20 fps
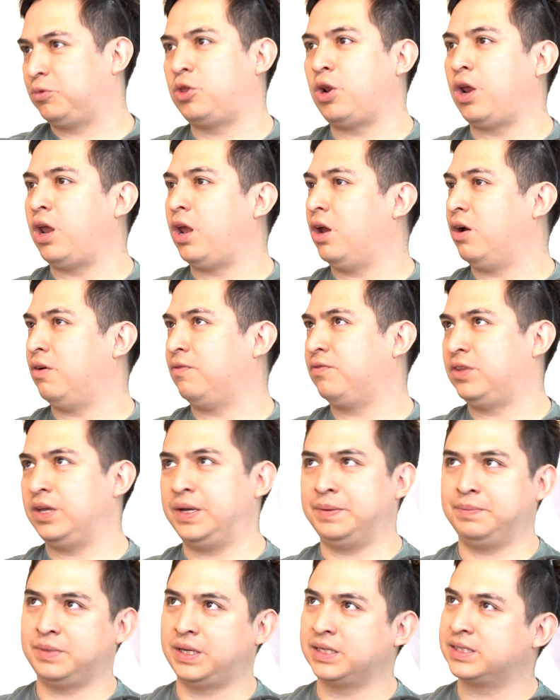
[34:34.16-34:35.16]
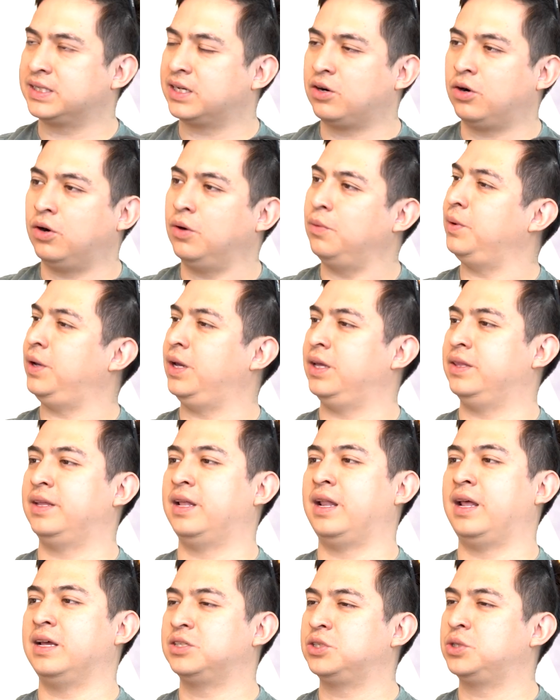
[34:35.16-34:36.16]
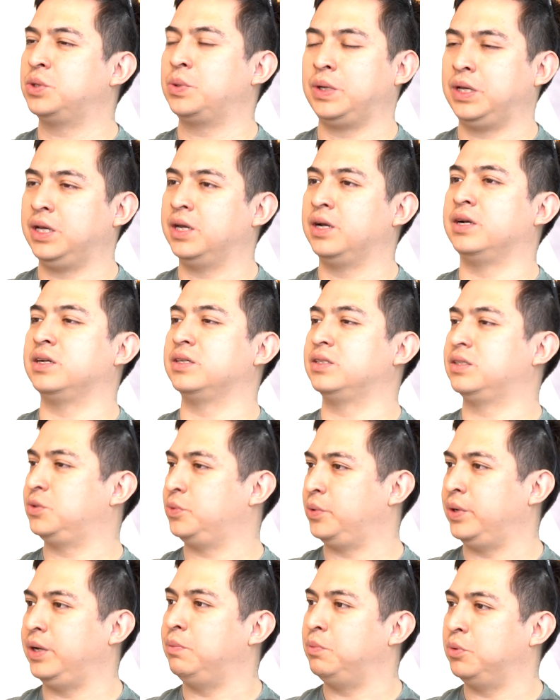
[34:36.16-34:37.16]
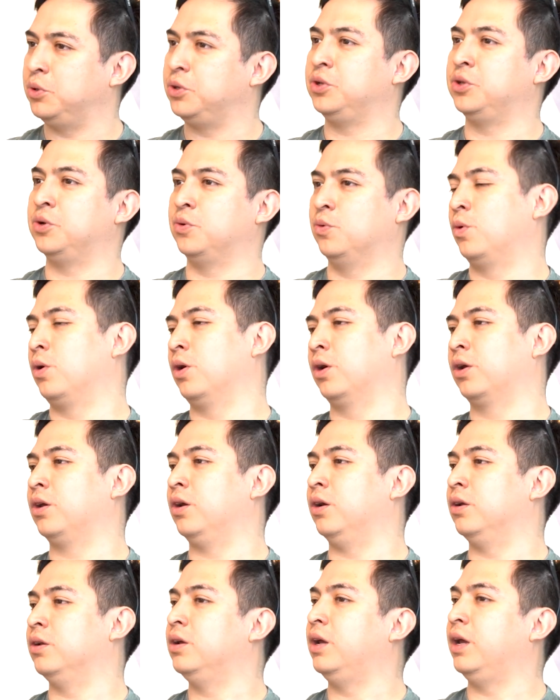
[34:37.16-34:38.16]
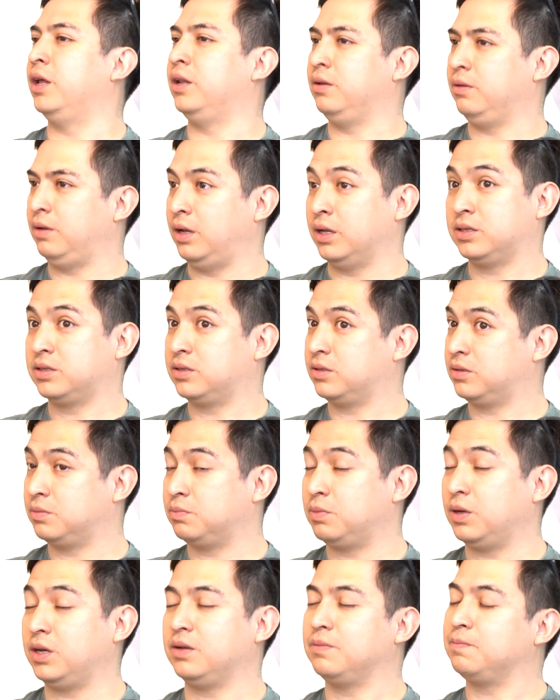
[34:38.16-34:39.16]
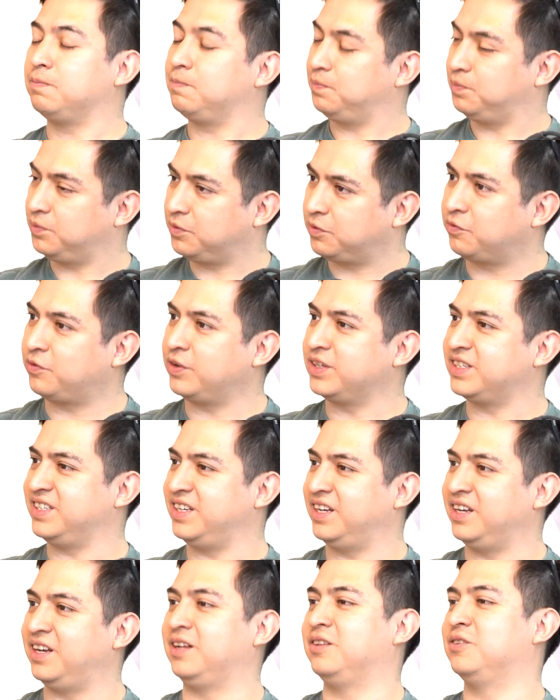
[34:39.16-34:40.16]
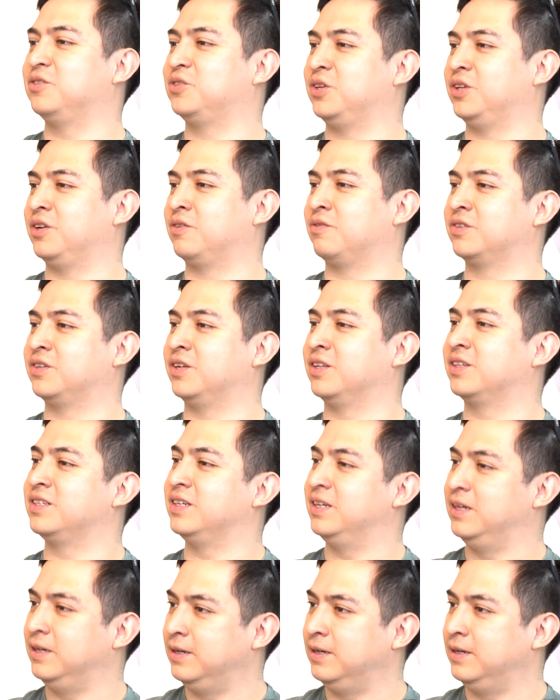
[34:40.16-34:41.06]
3 of them as a hobby, and the last 3 years really putting the work on. And it's been fascinating to see the results.